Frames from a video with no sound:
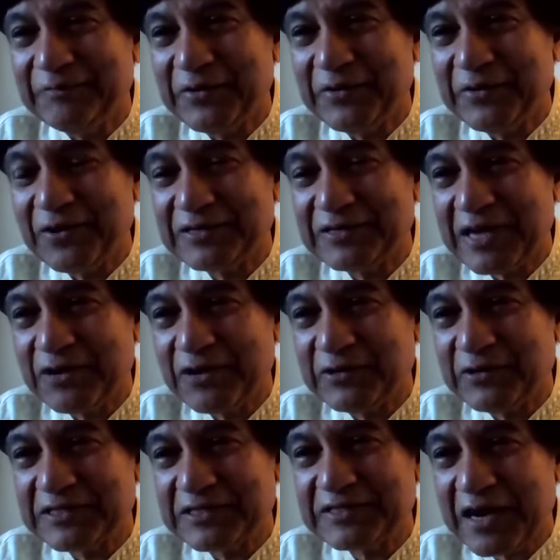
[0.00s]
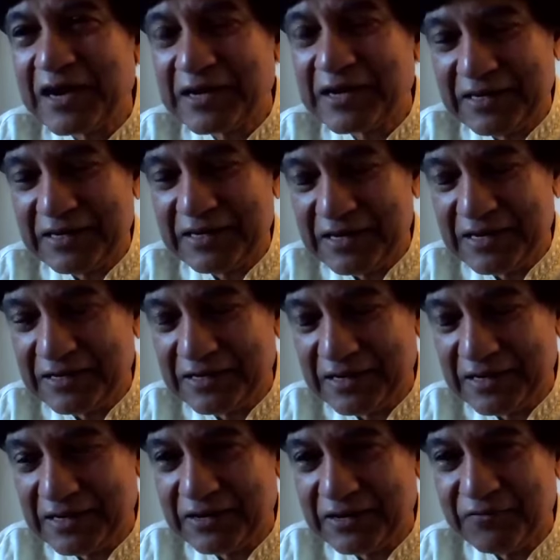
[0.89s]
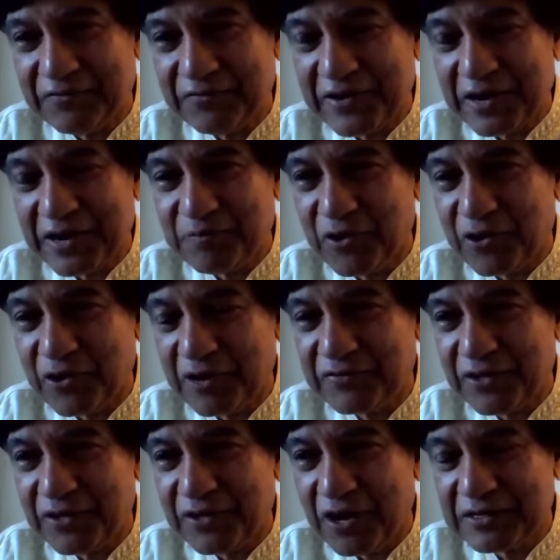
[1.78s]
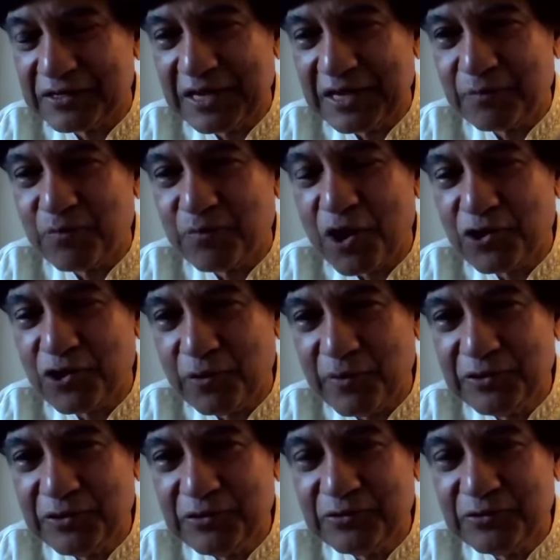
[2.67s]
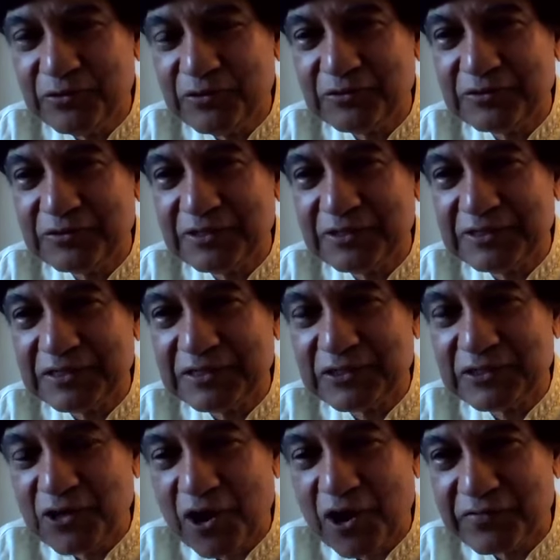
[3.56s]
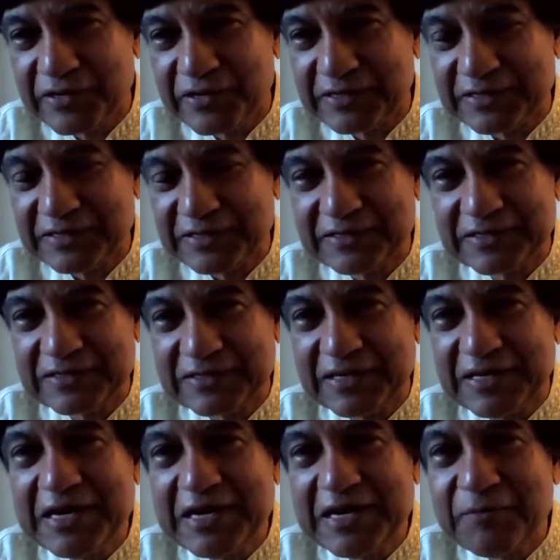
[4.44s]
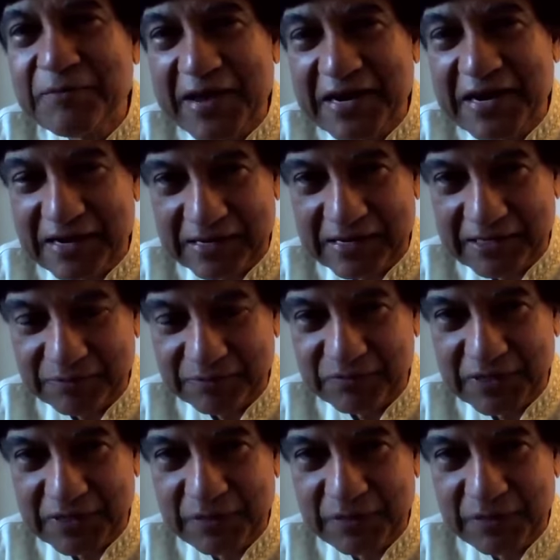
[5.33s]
because I was stuck in a different mode of thought, that Bangabandhu discovered this independently.